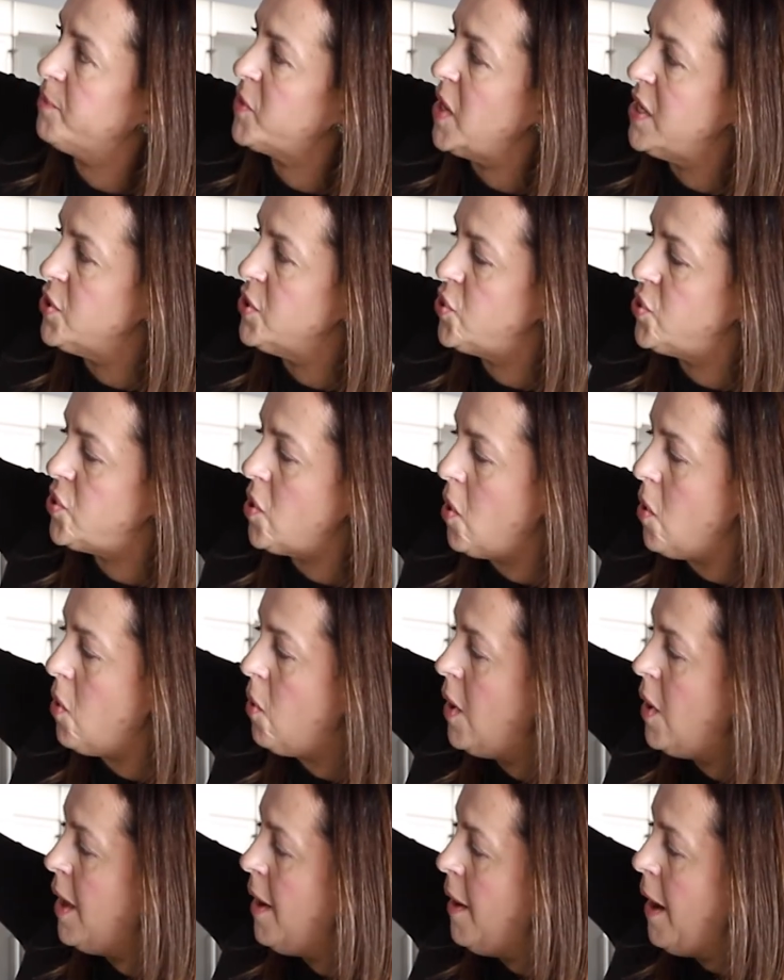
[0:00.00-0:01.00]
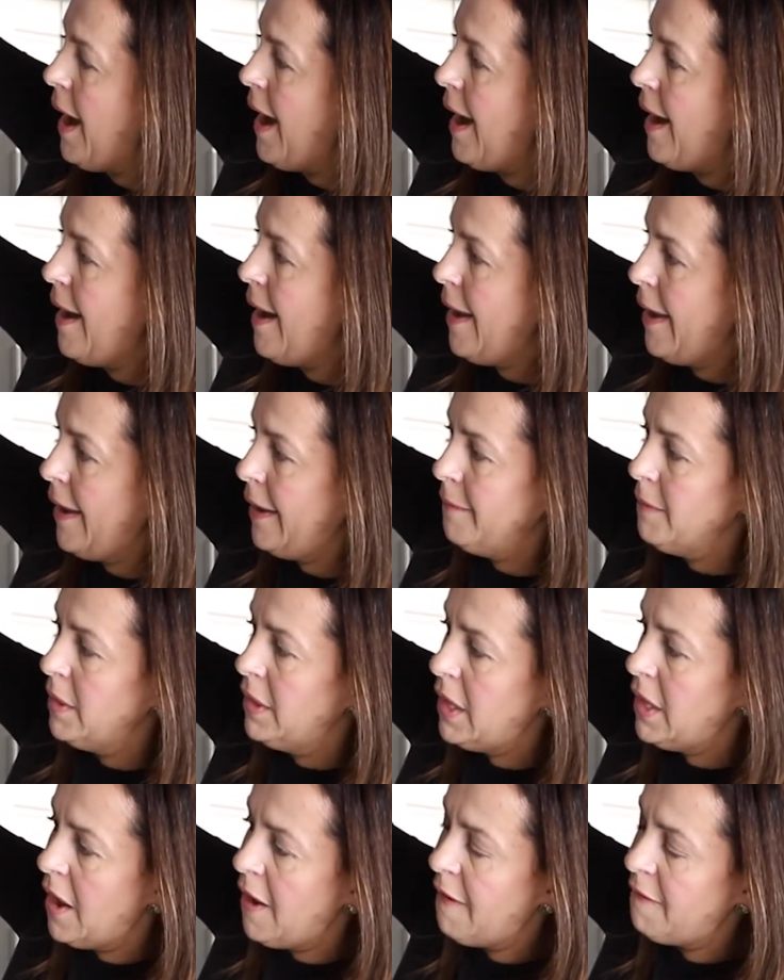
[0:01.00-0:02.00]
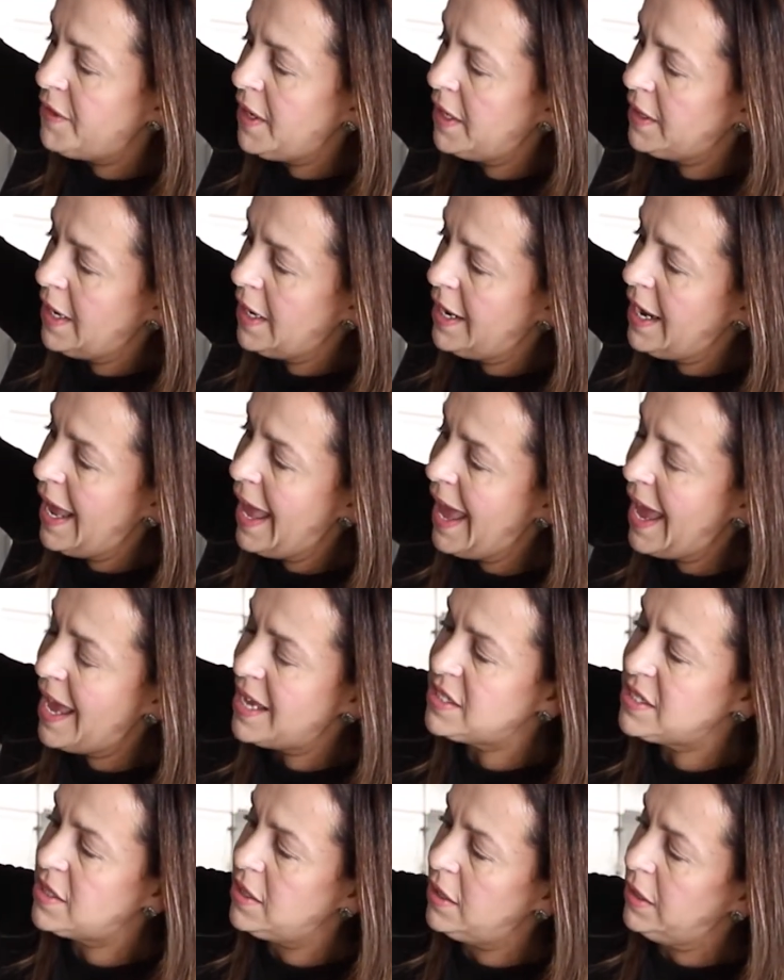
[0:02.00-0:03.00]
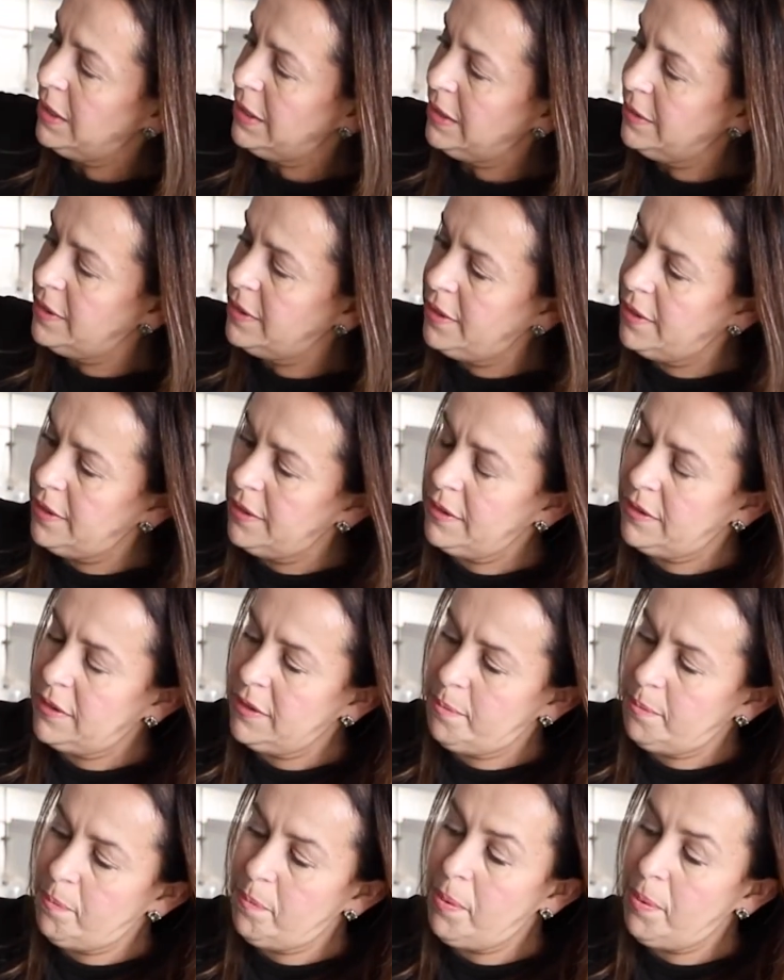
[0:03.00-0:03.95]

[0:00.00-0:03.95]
And so I love that it has the